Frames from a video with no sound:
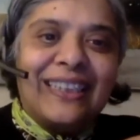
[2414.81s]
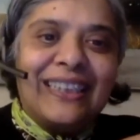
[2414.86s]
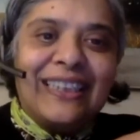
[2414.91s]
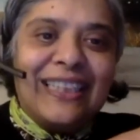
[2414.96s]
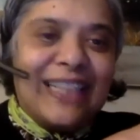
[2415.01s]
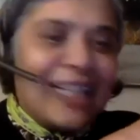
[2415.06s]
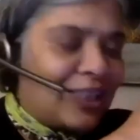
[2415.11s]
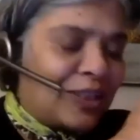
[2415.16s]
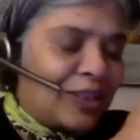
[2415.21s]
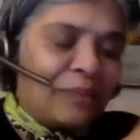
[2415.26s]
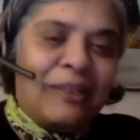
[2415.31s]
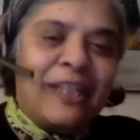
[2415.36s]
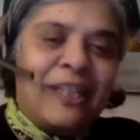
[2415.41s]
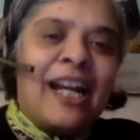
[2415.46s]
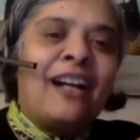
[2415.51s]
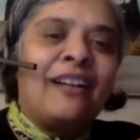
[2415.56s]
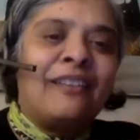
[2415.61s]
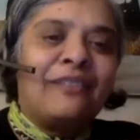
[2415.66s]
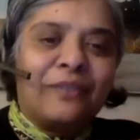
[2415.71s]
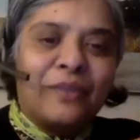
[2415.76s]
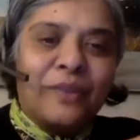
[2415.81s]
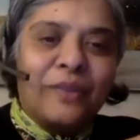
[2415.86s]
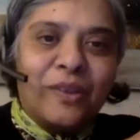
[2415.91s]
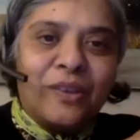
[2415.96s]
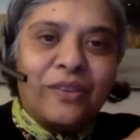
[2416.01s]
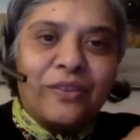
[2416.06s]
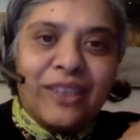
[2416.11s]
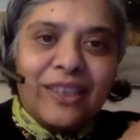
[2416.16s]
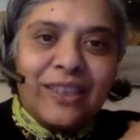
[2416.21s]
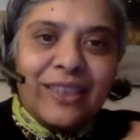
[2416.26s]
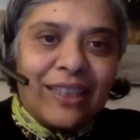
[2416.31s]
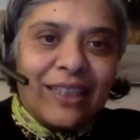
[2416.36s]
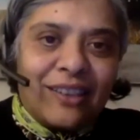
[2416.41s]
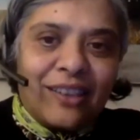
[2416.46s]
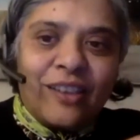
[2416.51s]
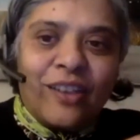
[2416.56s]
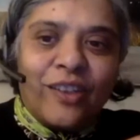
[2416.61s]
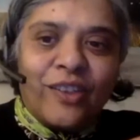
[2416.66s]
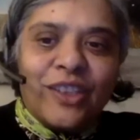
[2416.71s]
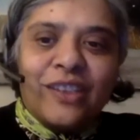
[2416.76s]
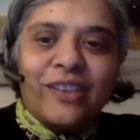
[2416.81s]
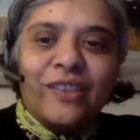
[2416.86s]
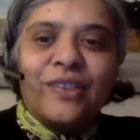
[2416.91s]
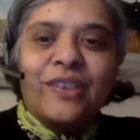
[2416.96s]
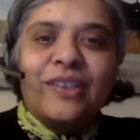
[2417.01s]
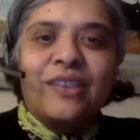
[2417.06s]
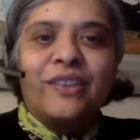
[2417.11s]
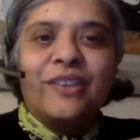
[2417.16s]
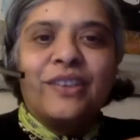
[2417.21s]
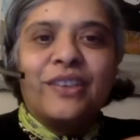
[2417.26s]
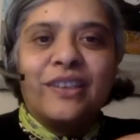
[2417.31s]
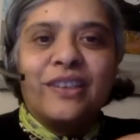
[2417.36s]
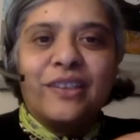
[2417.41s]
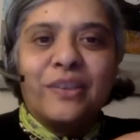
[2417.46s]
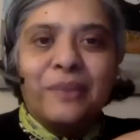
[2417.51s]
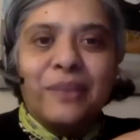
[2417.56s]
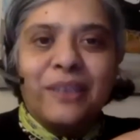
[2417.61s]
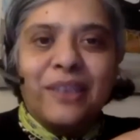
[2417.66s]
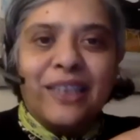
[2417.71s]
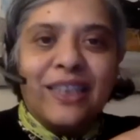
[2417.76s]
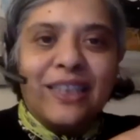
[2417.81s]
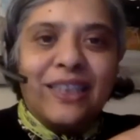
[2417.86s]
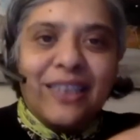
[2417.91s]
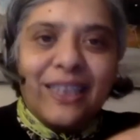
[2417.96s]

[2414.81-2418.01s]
Yes, we have all of the technological solutions we need.